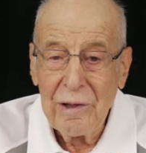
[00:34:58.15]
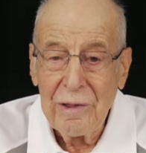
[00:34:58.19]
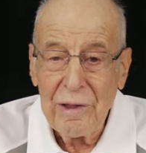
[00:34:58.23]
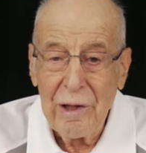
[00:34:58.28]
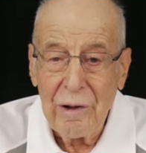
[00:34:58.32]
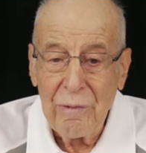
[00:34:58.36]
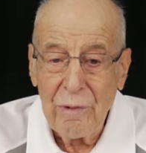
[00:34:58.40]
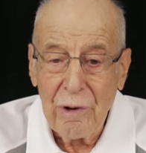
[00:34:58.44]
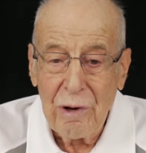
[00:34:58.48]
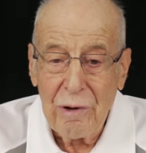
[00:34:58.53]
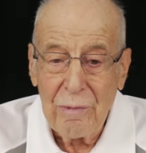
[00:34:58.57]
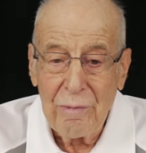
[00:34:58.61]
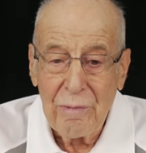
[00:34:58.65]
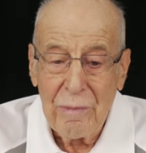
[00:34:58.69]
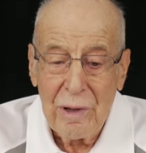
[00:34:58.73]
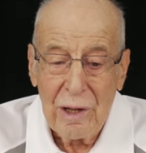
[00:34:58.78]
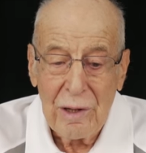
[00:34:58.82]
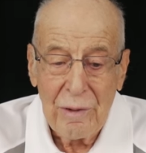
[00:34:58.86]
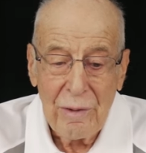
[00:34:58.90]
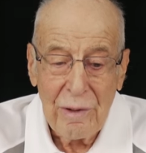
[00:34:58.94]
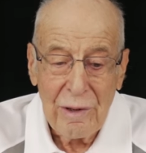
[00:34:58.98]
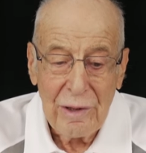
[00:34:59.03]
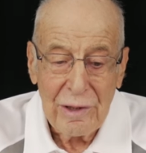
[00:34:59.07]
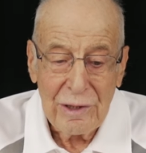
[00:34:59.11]
There were
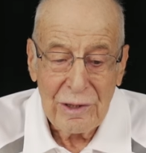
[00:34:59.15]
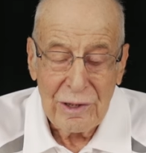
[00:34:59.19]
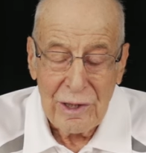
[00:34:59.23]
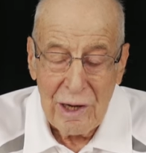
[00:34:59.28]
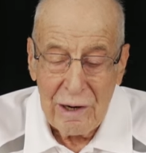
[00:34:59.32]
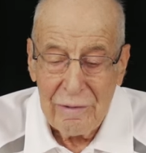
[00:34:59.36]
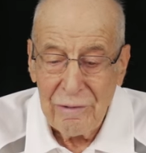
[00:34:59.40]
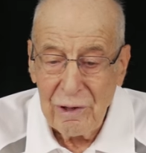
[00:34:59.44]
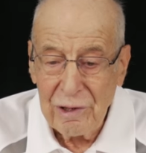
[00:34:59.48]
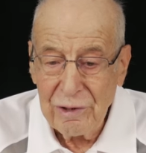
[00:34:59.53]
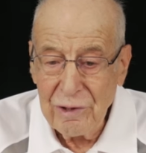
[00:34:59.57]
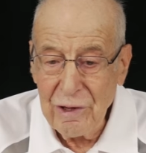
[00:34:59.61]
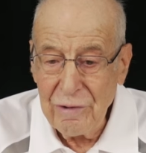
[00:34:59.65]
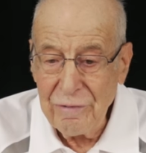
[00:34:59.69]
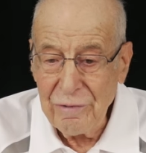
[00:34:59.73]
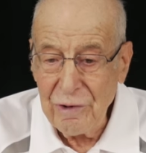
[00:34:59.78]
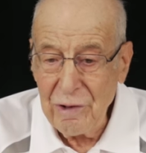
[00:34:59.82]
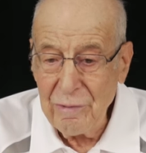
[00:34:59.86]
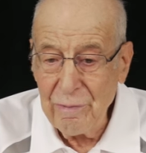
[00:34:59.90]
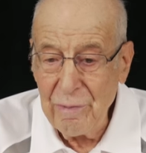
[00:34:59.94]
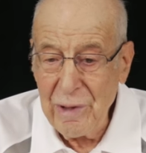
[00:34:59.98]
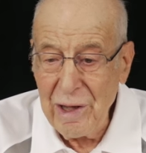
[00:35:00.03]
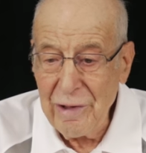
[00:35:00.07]
several different